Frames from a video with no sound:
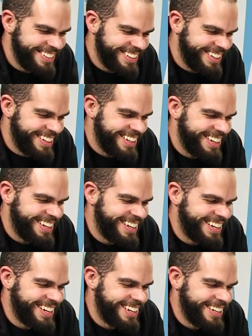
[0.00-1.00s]

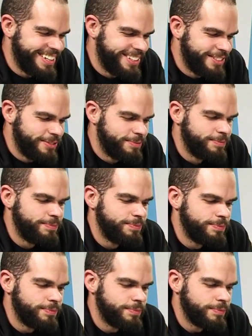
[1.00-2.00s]

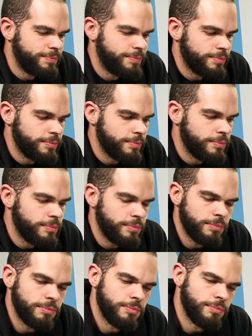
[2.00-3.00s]

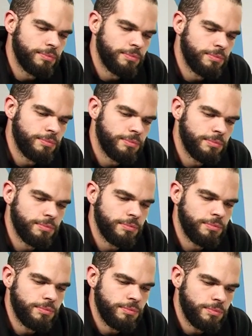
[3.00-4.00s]

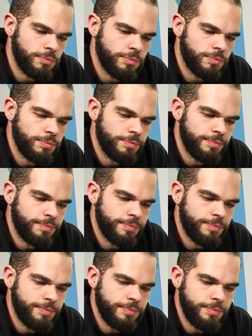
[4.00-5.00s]

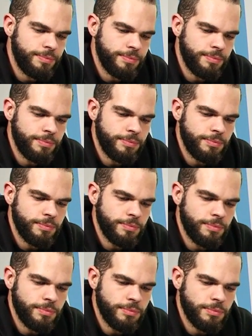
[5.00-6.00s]

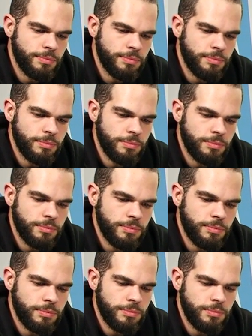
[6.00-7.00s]

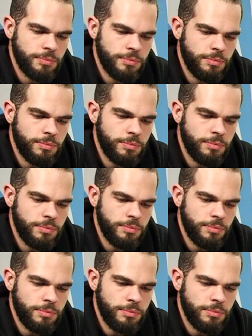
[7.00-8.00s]
(not speaking)